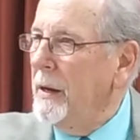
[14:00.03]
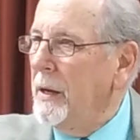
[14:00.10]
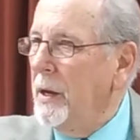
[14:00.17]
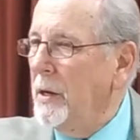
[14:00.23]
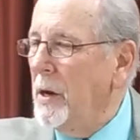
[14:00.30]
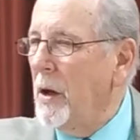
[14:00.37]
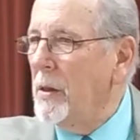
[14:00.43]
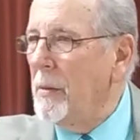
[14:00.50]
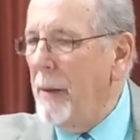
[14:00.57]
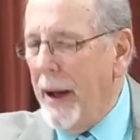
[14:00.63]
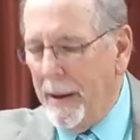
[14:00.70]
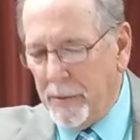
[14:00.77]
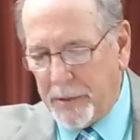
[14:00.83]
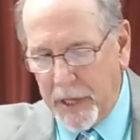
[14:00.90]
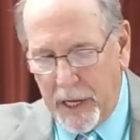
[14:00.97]
You know, the
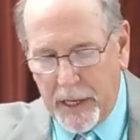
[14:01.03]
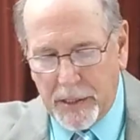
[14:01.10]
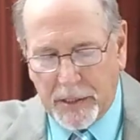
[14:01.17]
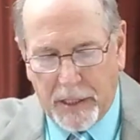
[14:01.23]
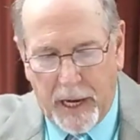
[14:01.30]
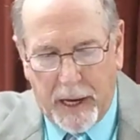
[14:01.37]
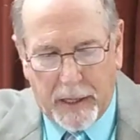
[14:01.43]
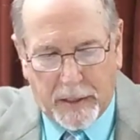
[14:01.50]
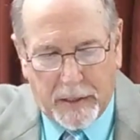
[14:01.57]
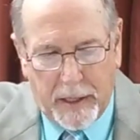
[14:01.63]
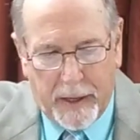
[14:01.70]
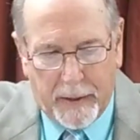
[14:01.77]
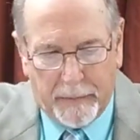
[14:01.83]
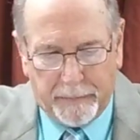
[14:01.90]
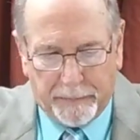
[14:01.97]
Bible says that
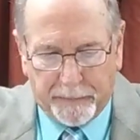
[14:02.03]
uh,